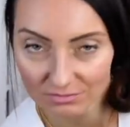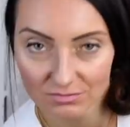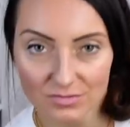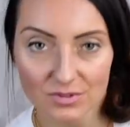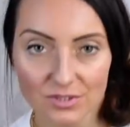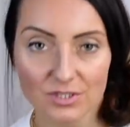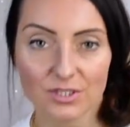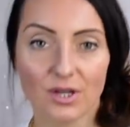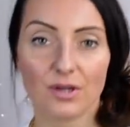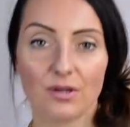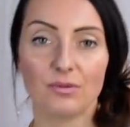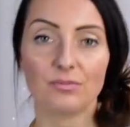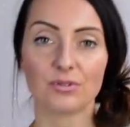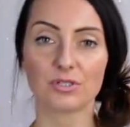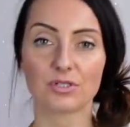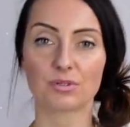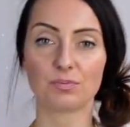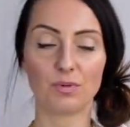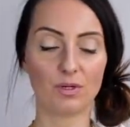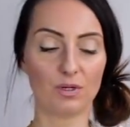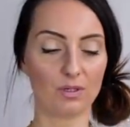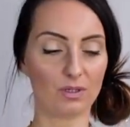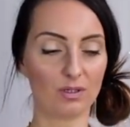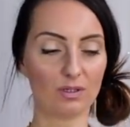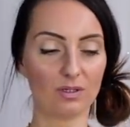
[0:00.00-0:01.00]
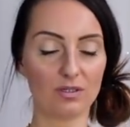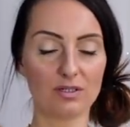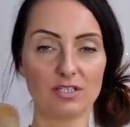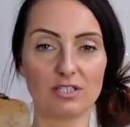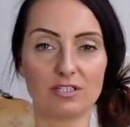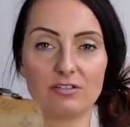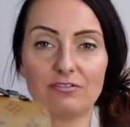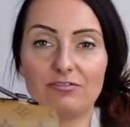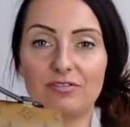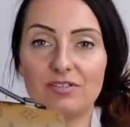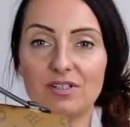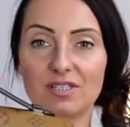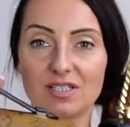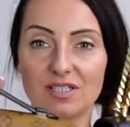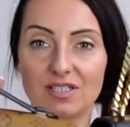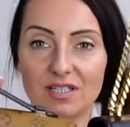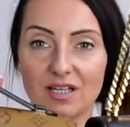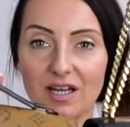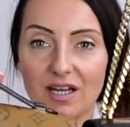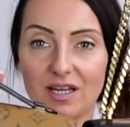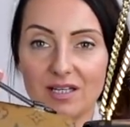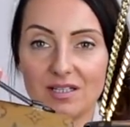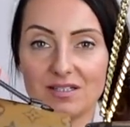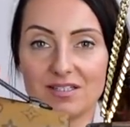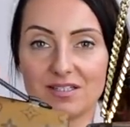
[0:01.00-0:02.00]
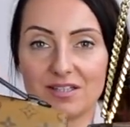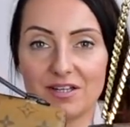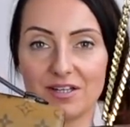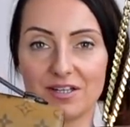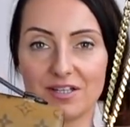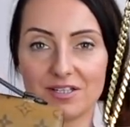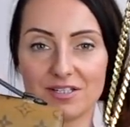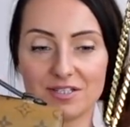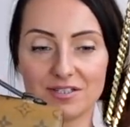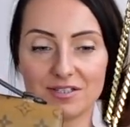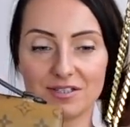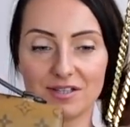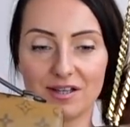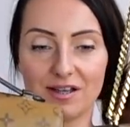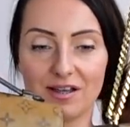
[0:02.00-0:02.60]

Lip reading: so much more sophisticated